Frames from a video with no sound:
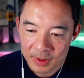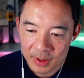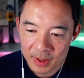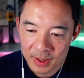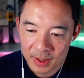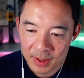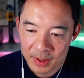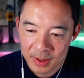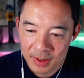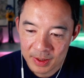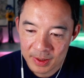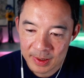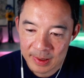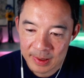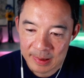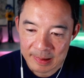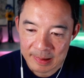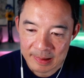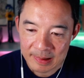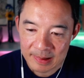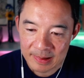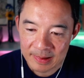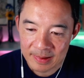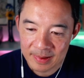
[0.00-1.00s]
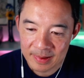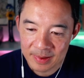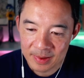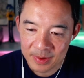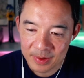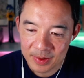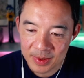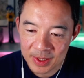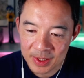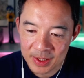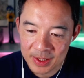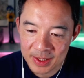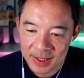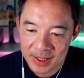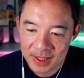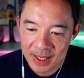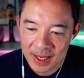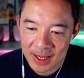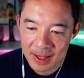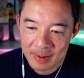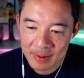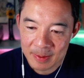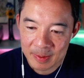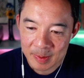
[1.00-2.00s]
Let's
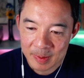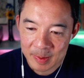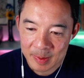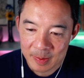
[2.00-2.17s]
see.